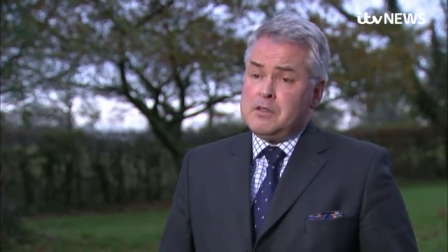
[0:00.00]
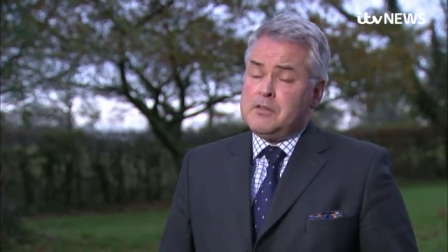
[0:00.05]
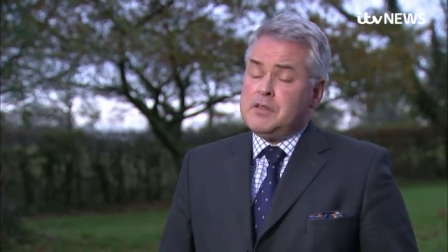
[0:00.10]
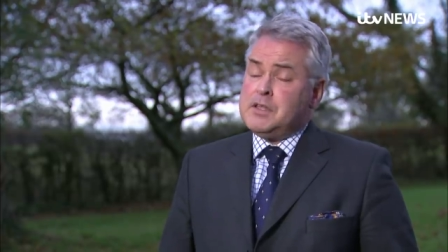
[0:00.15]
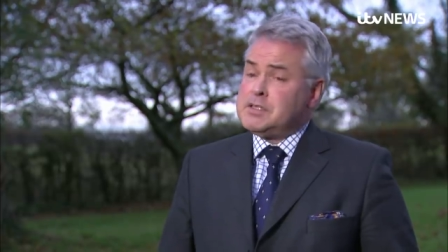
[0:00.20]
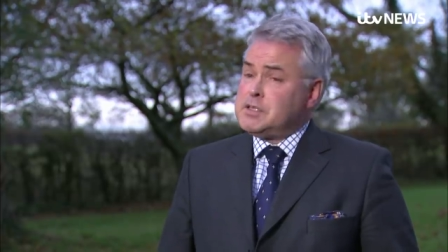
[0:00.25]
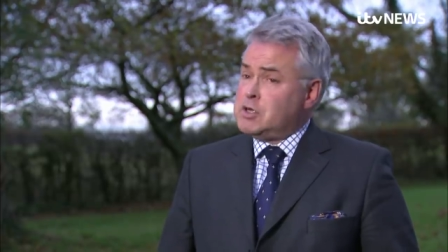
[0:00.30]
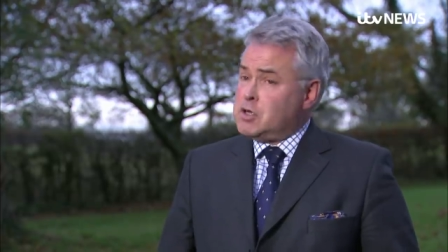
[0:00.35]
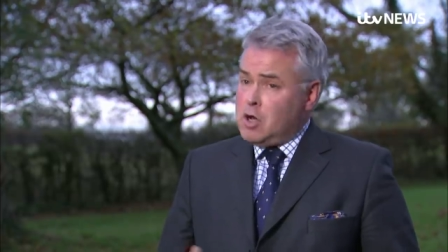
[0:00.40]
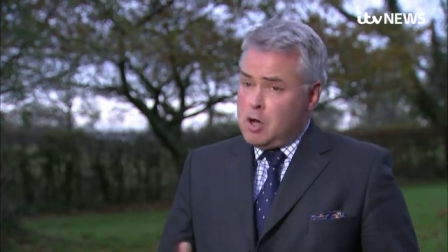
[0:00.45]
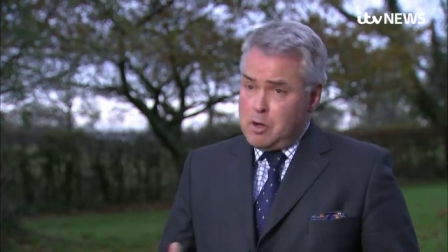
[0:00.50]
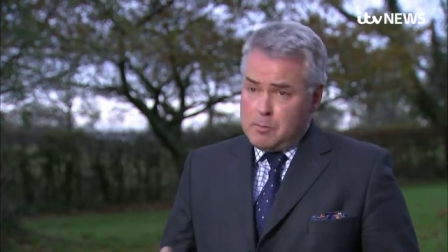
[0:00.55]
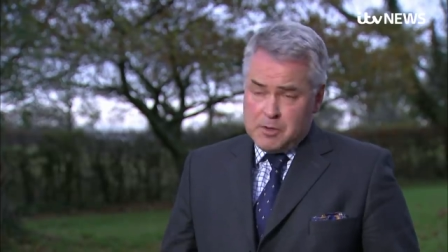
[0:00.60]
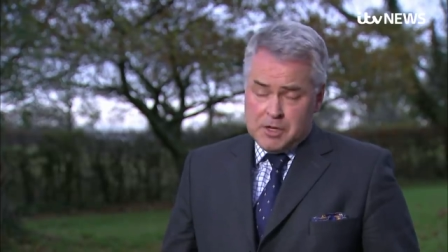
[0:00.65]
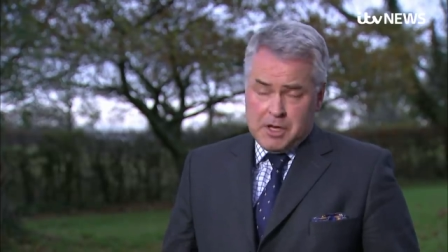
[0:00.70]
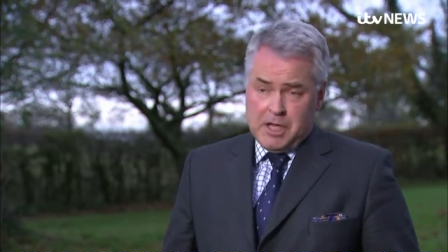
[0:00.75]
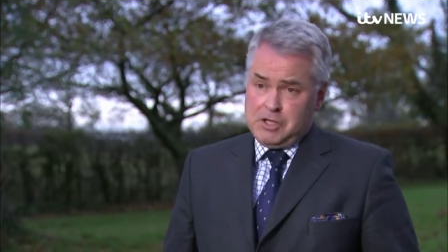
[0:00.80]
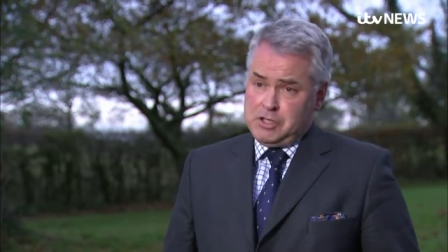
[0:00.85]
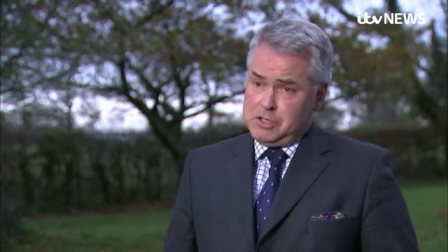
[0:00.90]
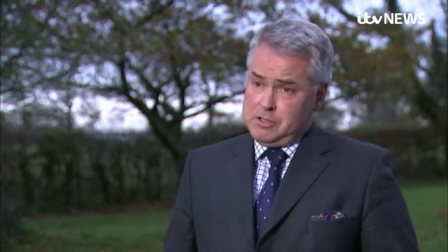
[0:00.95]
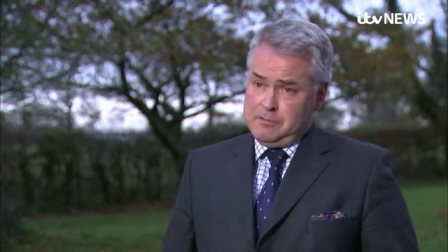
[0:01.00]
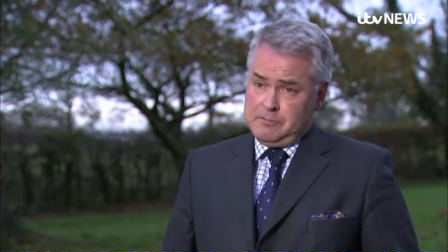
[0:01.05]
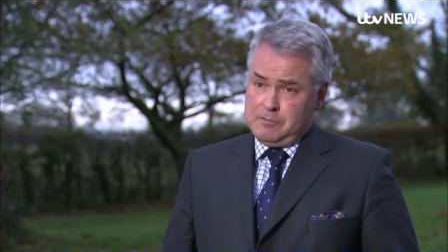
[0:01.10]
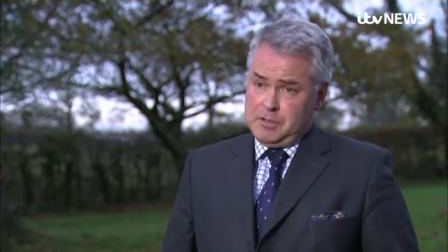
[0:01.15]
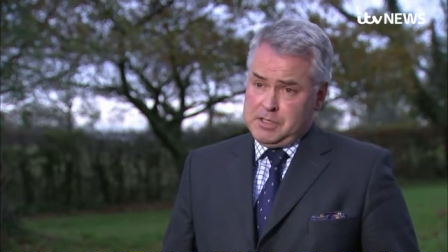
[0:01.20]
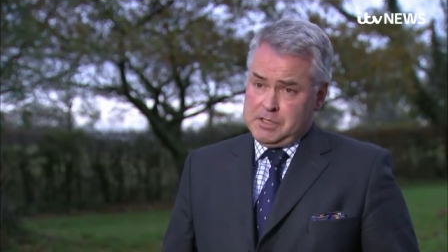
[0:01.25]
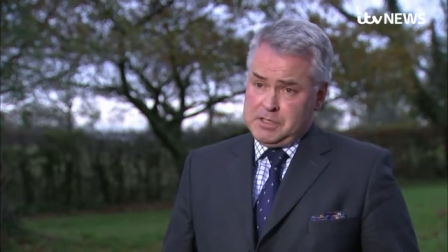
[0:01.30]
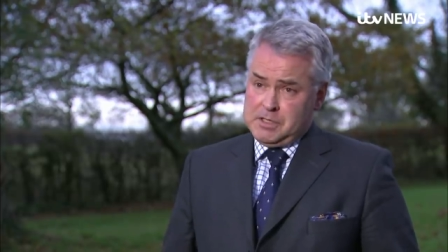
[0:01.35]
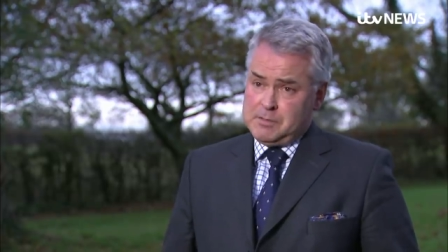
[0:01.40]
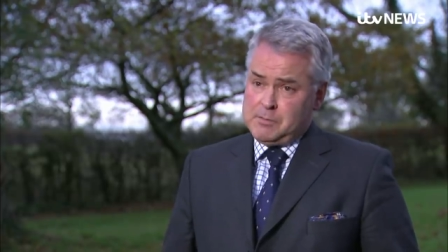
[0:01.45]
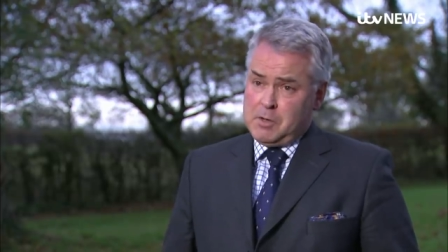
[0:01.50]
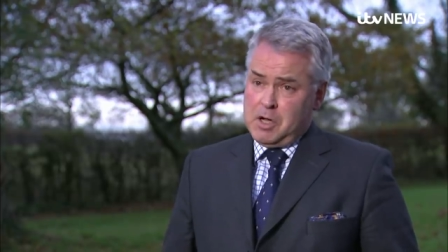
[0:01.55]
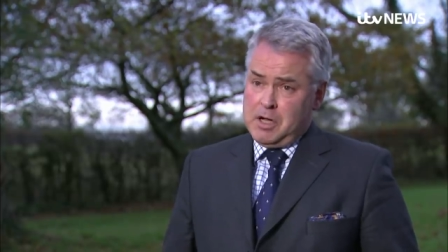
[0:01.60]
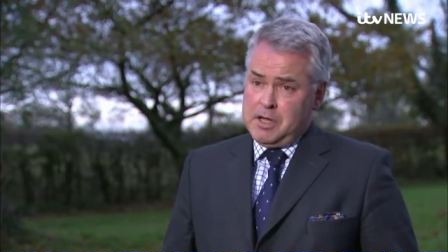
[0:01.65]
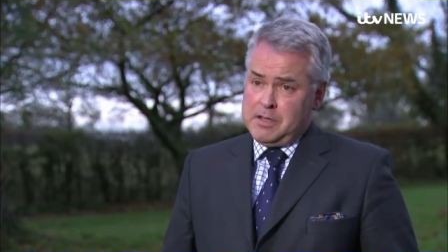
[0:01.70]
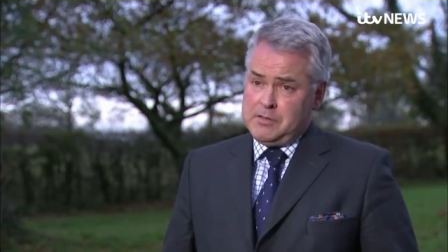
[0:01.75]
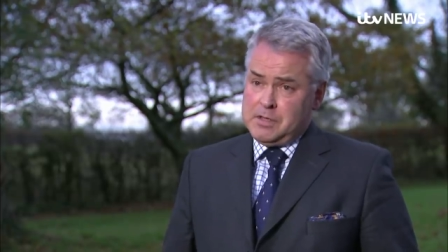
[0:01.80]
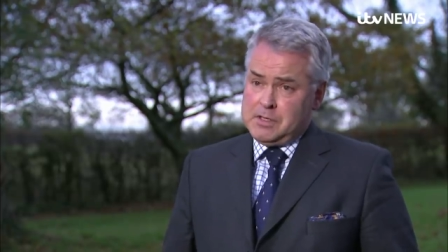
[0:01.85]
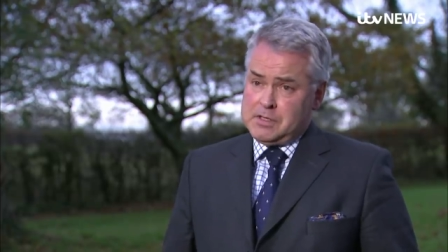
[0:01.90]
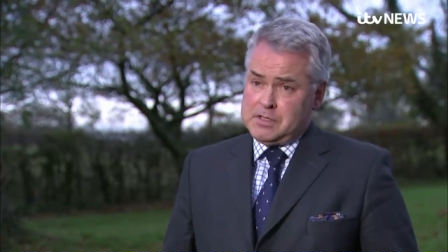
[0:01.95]
There's a combination of reasons
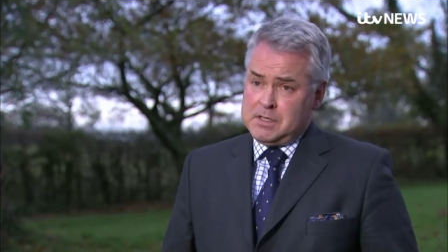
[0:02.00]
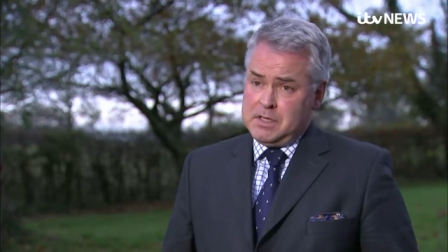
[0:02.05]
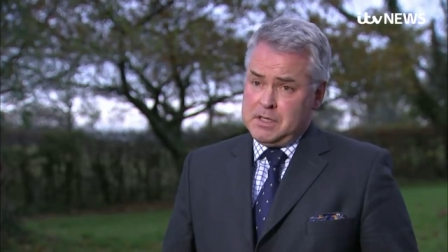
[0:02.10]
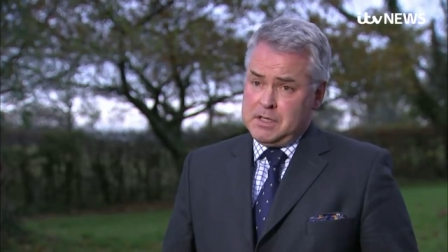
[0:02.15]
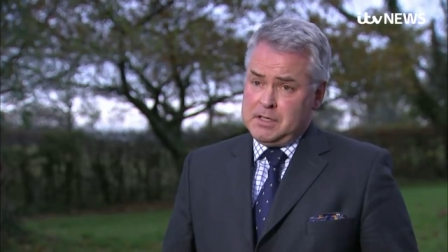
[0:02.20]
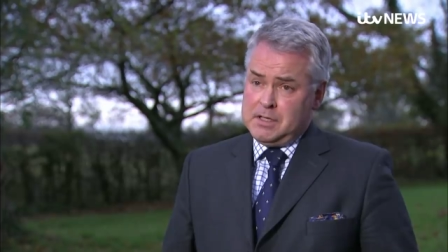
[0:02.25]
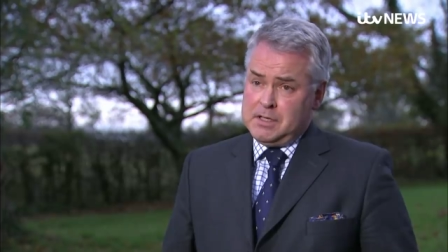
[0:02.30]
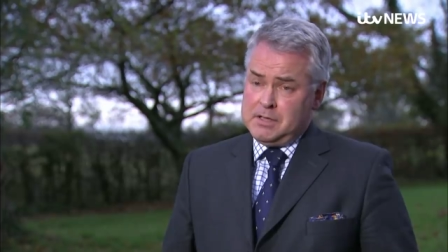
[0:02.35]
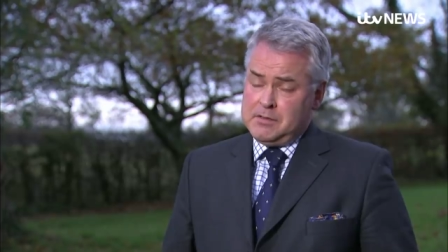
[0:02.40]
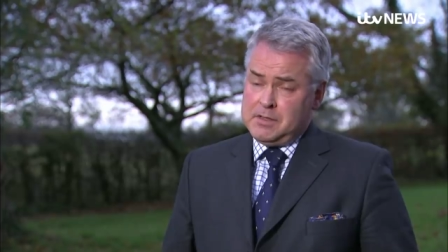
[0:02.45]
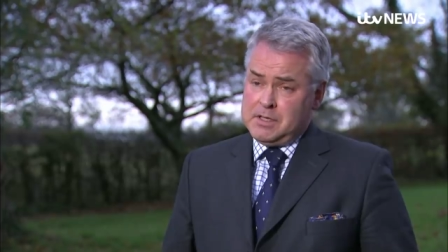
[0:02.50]
behind this, uh, uh,